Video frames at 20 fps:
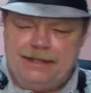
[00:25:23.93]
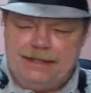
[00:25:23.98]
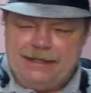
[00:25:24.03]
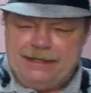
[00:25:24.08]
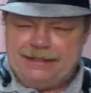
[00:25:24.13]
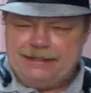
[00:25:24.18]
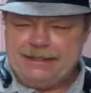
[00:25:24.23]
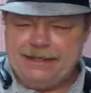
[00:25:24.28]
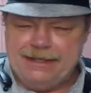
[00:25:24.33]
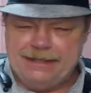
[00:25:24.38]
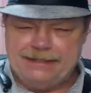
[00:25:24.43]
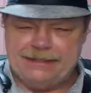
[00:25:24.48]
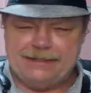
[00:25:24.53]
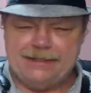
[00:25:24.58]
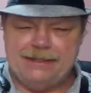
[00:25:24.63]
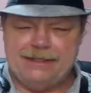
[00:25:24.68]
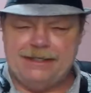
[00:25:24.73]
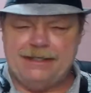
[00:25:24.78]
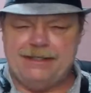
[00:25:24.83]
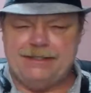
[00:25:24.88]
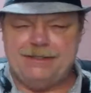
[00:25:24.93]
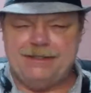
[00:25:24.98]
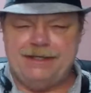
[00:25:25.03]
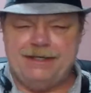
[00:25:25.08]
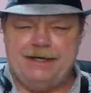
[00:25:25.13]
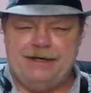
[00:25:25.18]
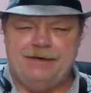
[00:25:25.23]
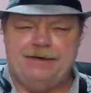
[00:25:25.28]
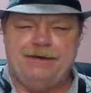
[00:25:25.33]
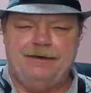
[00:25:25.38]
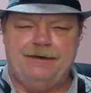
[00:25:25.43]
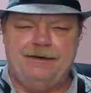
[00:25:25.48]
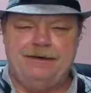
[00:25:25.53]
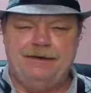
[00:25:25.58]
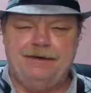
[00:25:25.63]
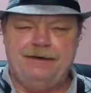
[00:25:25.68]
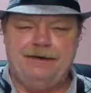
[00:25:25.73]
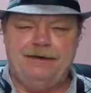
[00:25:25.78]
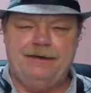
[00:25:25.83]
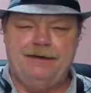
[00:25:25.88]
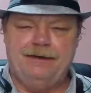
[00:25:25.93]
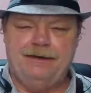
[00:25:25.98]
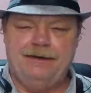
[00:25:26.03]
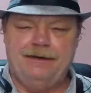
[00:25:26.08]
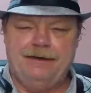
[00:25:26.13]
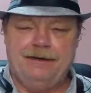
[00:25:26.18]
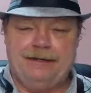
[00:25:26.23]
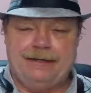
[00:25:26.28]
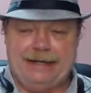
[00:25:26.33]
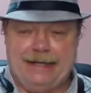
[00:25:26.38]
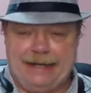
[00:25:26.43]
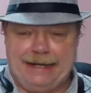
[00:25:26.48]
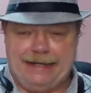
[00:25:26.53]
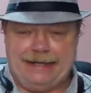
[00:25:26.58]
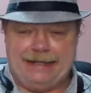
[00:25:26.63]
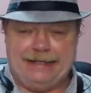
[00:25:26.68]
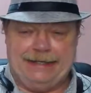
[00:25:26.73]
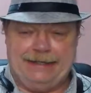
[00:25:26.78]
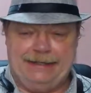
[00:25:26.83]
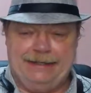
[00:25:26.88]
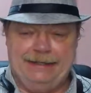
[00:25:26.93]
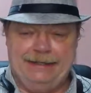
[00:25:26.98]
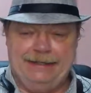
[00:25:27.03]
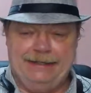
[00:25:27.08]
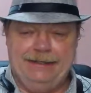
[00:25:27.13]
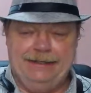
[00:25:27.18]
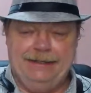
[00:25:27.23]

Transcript: they intentionally engineered tiny,